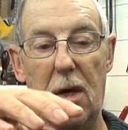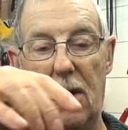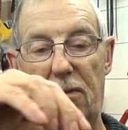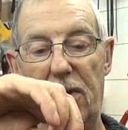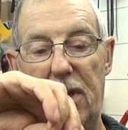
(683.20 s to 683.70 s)

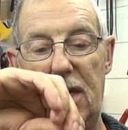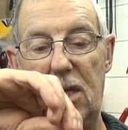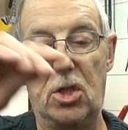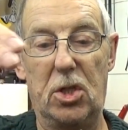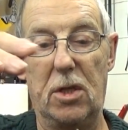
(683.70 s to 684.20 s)
for
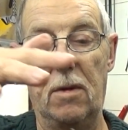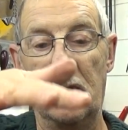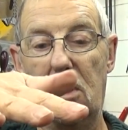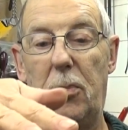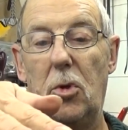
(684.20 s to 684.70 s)
these
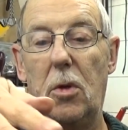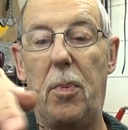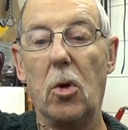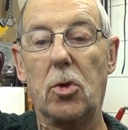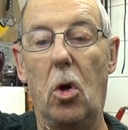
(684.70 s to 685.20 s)
to put your
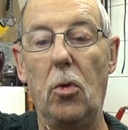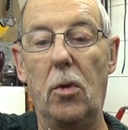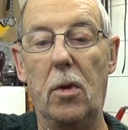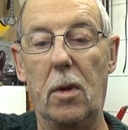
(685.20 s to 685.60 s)
pot on